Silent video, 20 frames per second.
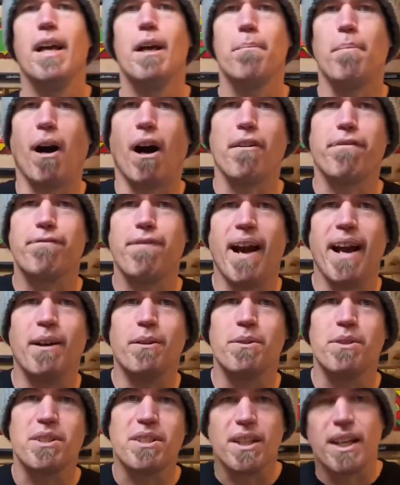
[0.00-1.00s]
But I
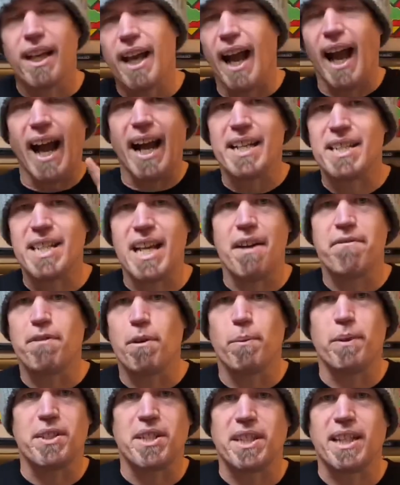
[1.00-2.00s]
found, as ever
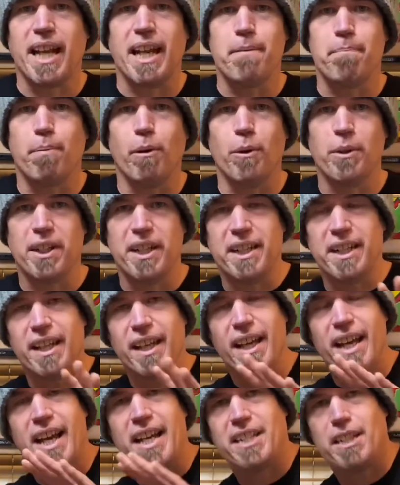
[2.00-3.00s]
with skateboarding,
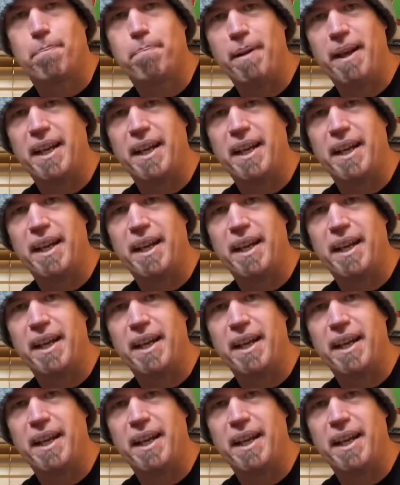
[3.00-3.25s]
it's a bit